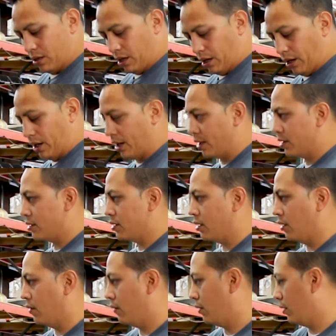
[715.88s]
All right,
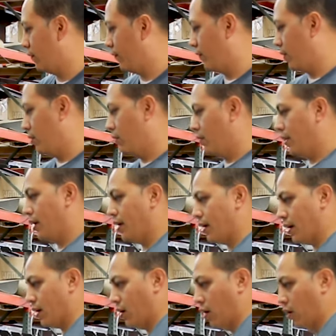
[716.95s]
so if you get a
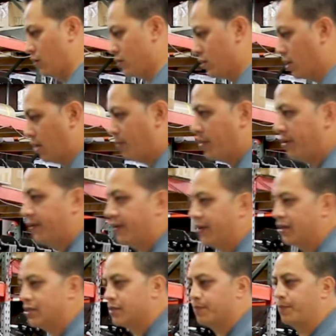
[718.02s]
close up on
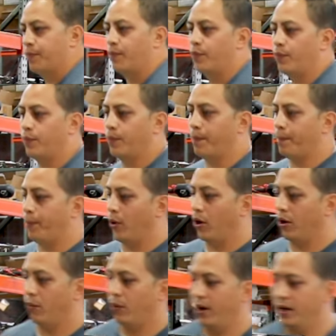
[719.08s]
this
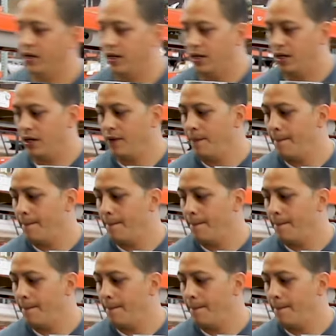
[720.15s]
part right here,